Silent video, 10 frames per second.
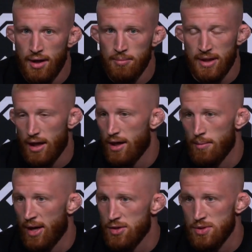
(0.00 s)
like, all right, I
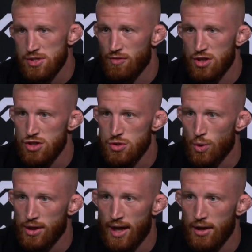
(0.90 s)
might as well just finish this
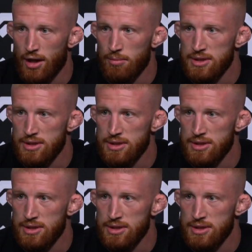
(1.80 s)
workout up.